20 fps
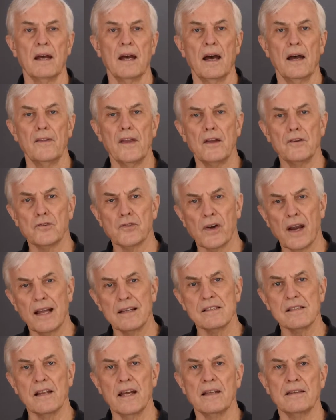And then
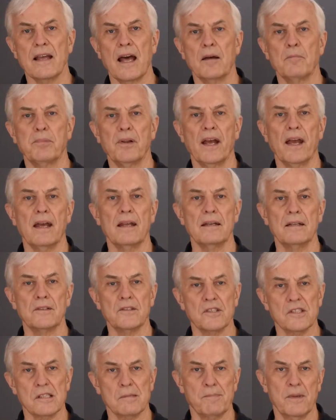translate that plan
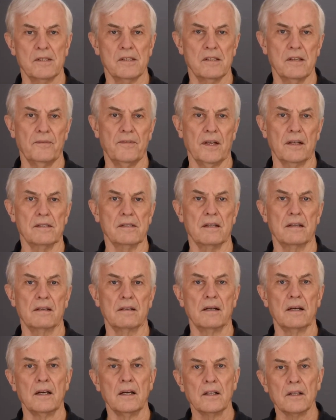into specifics,
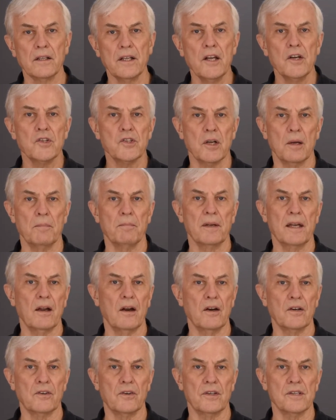the leadership
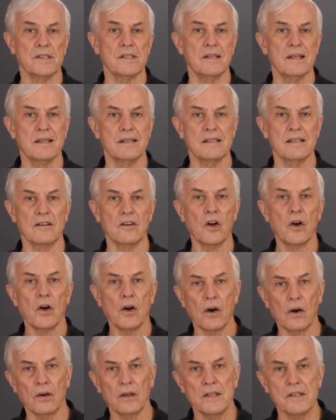characteristics and
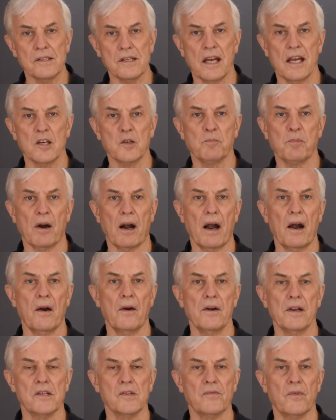early stage
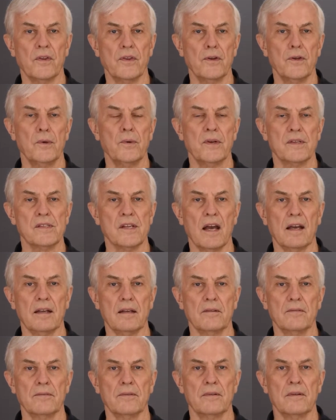priorities for the new
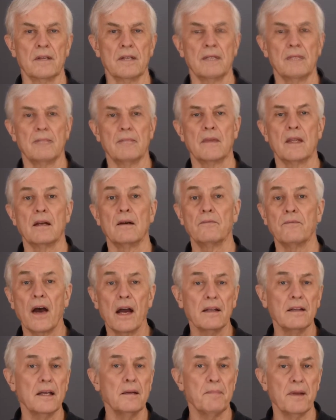executive.
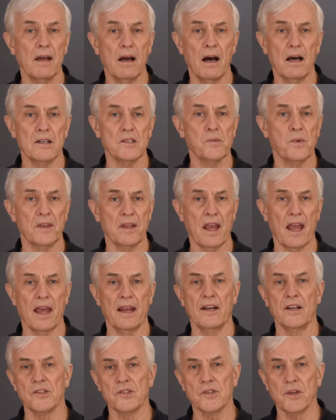Finally, be honest with
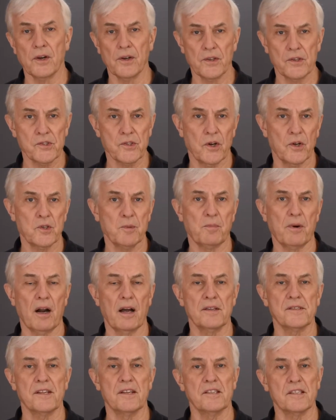candidates during the search
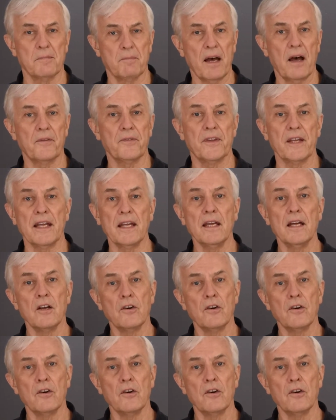process about the